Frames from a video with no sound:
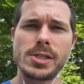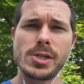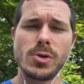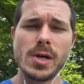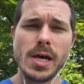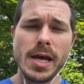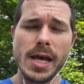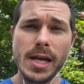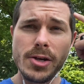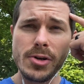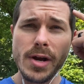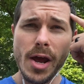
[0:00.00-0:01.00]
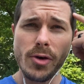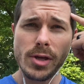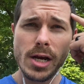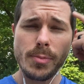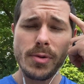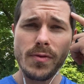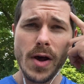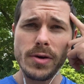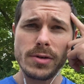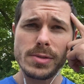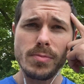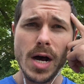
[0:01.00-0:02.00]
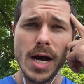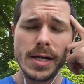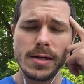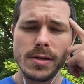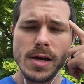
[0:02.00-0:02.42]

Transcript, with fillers: So, in your healthcare provider's mind,